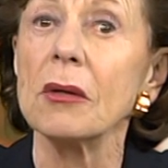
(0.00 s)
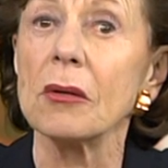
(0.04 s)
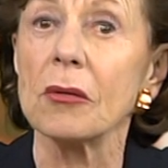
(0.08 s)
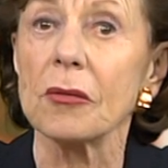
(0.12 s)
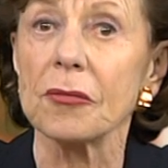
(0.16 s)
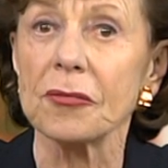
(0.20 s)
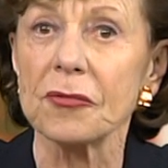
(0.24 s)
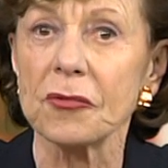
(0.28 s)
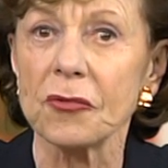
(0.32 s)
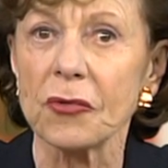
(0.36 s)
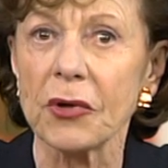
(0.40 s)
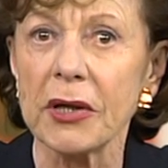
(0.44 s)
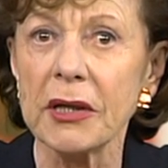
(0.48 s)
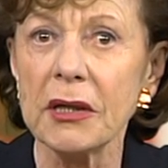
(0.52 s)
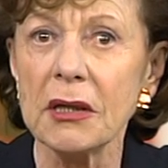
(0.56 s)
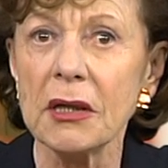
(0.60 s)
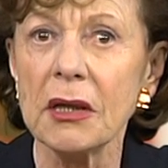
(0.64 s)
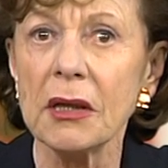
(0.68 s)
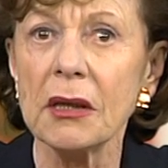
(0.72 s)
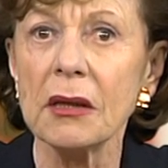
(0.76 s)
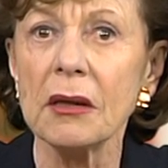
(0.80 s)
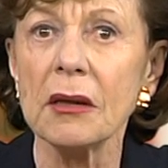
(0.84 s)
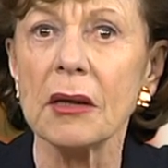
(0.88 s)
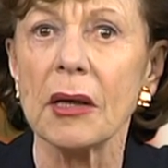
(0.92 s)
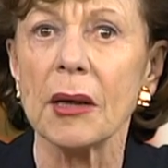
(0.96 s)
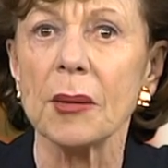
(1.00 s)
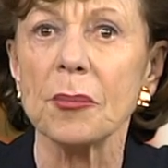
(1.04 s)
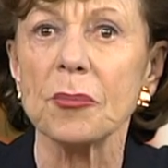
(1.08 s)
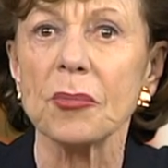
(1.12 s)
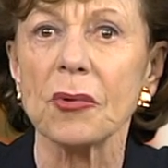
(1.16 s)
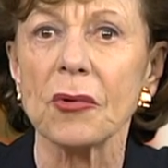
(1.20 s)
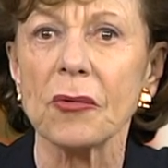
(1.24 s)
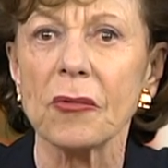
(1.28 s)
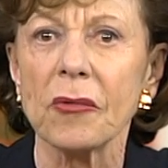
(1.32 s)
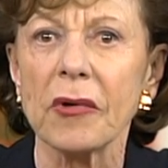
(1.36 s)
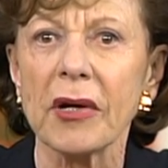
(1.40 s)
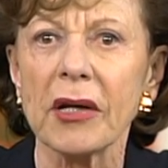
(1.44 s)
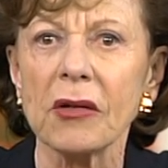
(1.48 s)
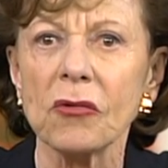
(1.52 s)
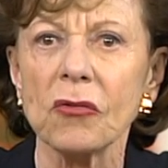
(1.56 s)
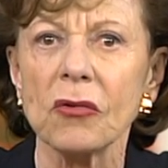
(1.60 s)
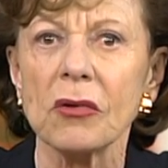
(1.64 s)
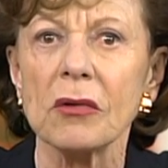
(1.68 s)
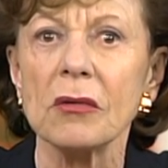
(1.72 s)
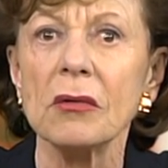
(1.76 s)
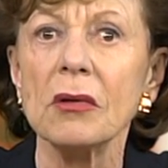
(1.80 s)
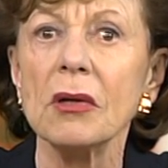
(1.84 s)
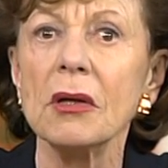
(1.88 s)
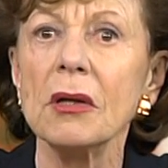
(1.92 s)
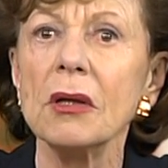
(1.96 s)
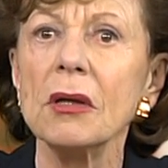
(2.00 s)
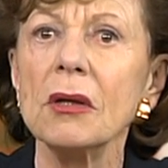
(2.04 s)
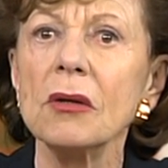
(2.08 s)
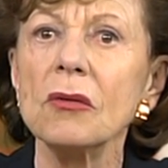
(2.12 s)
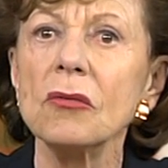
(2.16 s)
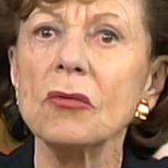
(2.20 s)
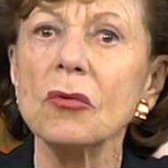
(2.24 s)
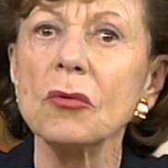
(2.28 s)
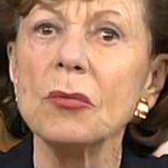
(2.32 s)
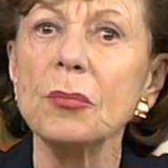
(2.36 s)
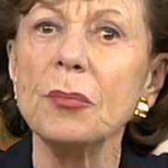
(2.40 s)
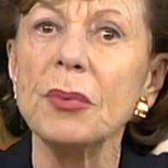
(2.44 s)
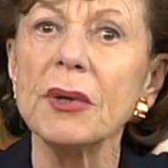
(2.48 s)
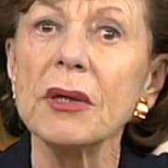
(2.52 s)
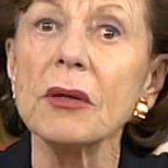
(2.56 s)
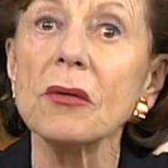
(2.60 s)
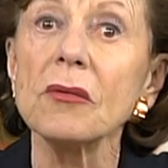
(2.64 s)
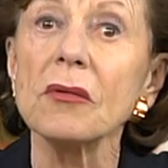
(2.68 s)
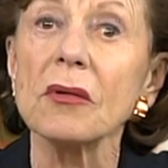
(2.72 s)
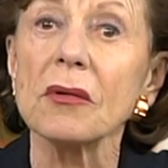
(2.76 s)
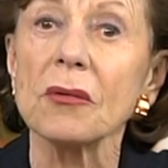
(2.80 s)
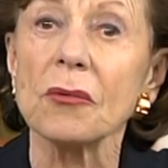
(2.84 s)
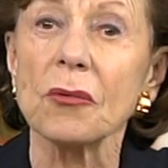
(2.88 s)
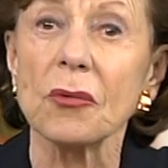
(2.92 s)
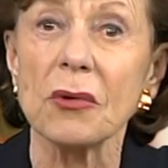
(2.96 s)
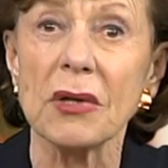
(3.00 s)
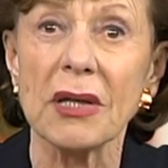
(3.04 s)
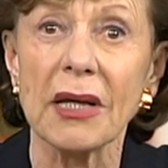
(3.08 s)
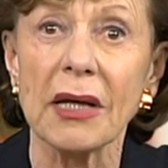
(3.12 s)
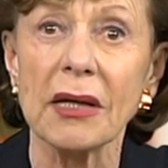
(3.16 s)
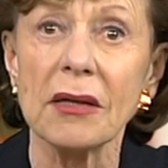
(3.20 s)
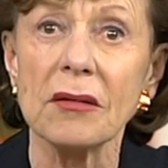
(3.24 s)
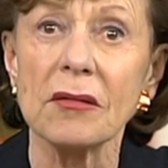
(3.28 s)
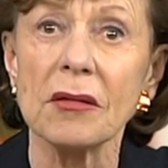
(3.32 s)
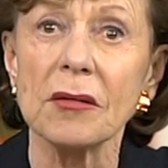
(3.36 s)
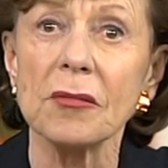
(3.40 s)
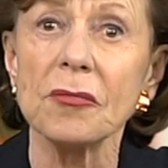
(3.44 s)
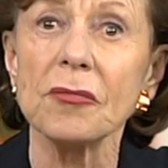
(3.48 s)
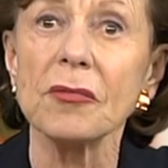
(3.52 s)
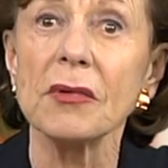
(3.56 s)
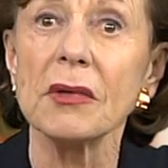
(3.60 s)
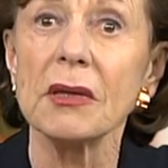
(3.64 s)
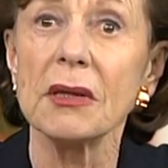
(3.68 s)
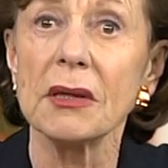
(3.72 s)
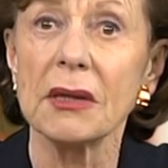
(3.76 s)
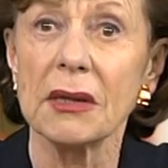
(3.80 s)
of training and progression to build a creative,